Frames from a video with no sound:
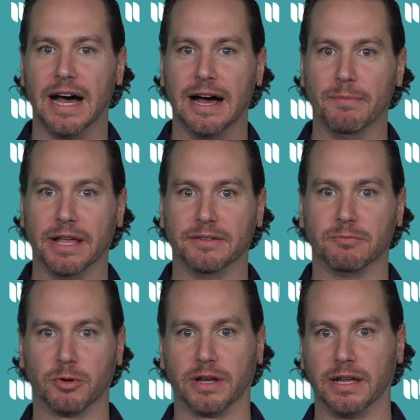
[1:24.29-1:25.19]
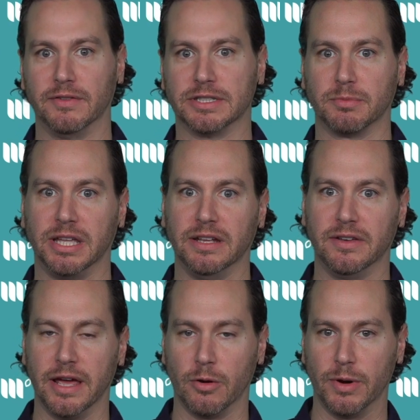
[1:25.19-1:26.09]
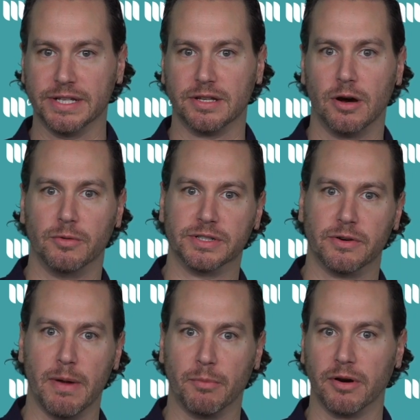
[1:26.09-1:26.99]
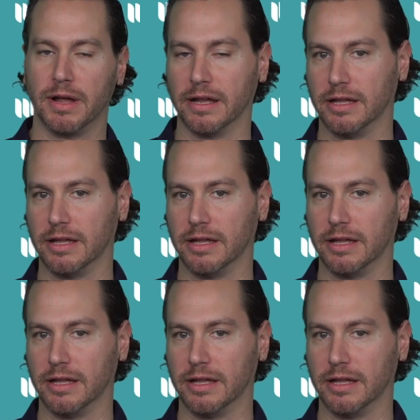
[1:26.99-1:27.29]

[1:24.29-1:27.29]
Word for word: um, and we're going to give you some key takeaways to always remember